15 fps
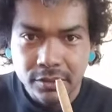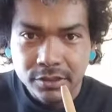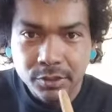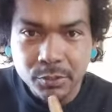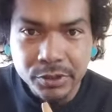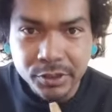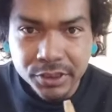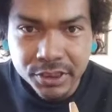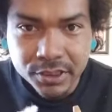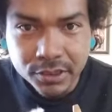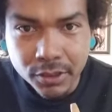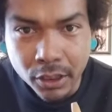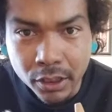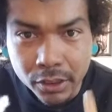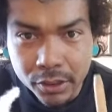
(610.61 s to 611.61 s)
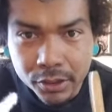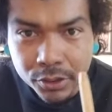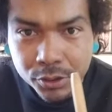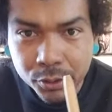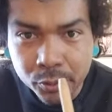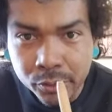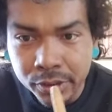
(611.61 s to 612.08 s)
So when you start a
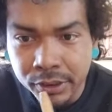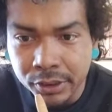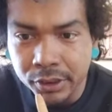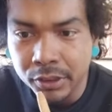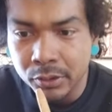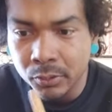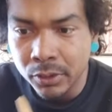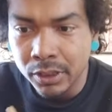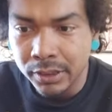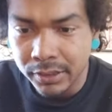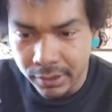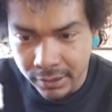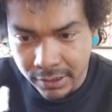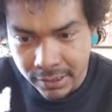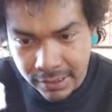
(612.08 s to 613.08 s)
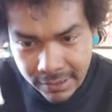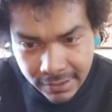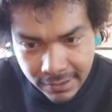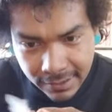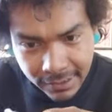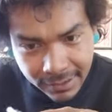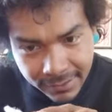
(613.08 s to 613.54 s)
new one, you're gonna wanna
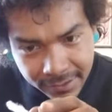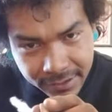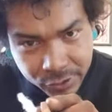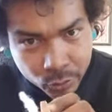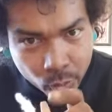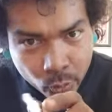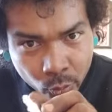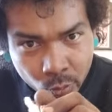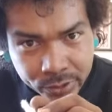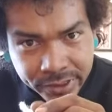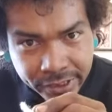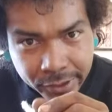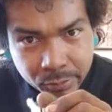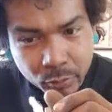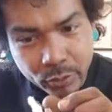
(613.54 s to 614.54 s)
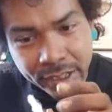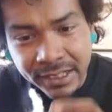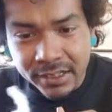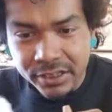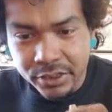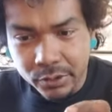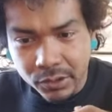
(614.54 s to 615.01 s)
get this tip
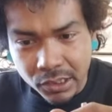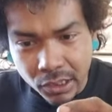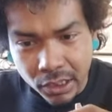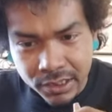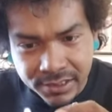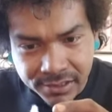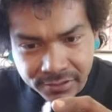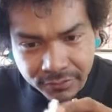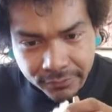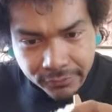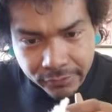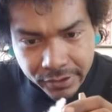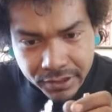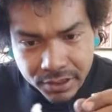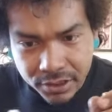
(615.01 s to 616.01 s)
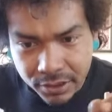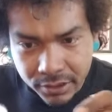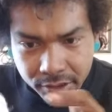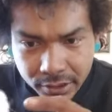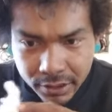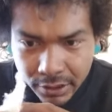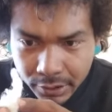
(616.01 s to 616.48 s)
wet so it causes
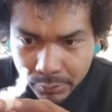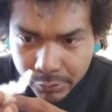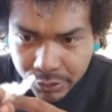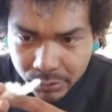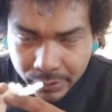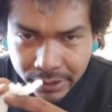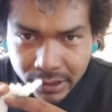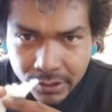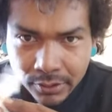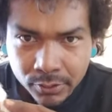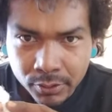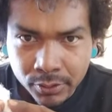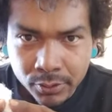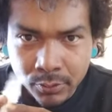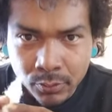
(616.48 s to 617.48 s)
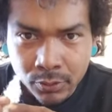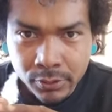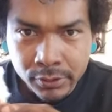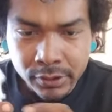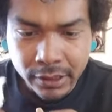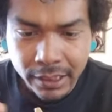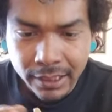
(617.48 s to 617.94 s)
friction between the
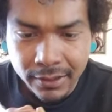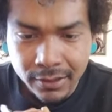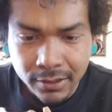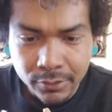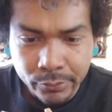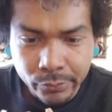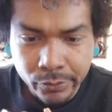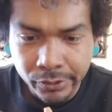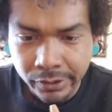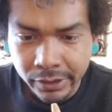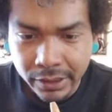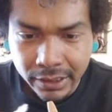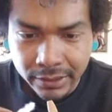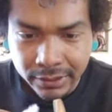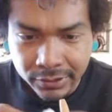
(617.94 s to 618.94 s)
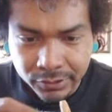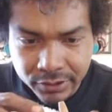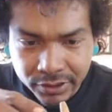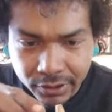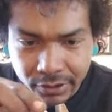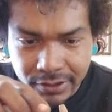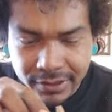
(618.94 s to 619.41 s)
wool and the wood and then it'll
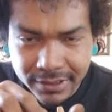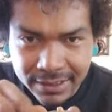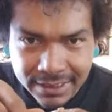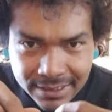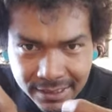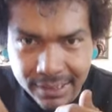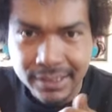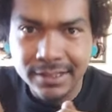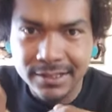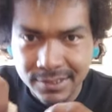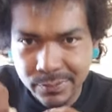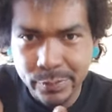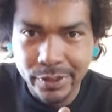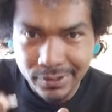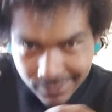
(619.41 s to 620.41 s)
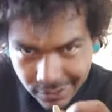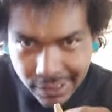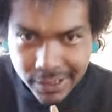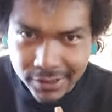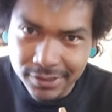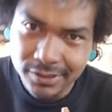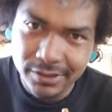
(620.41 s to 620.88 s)
start to stick and spin and
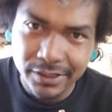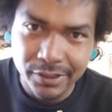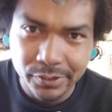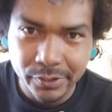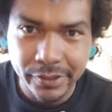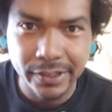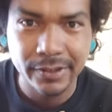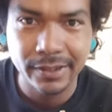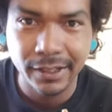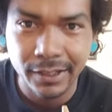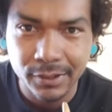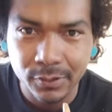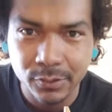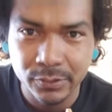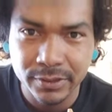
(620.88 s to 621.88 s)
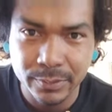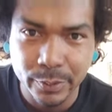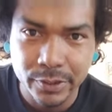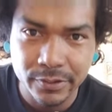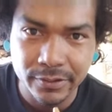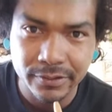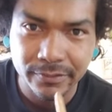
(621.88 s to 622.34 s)
actually create that whole
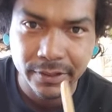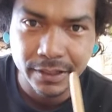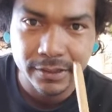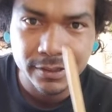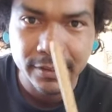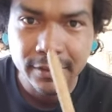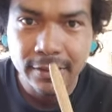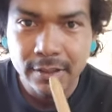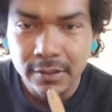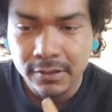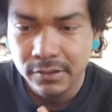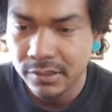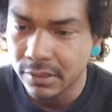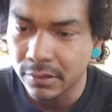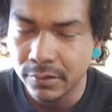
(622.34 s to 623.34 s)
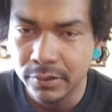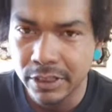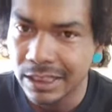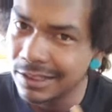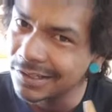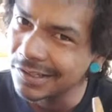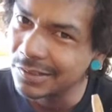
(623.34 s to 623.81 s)
spindle effect. So
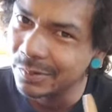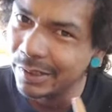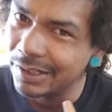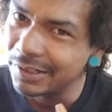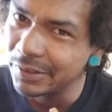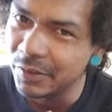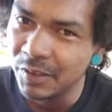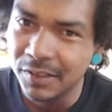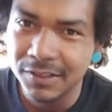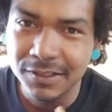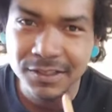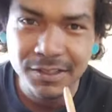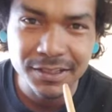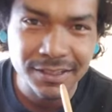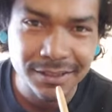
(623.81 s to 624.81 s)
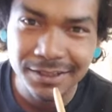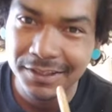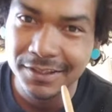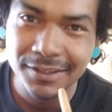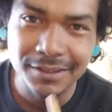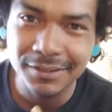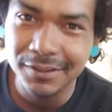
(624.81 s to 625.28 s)
the easiest way to do it is just lick,
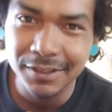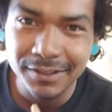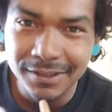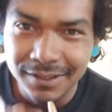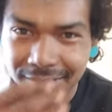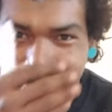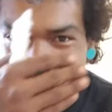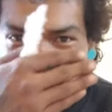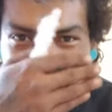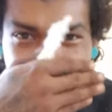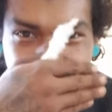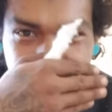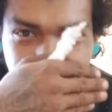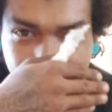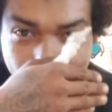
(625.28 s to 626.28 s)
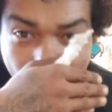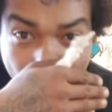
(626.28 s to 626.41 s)
lick the thing. So just,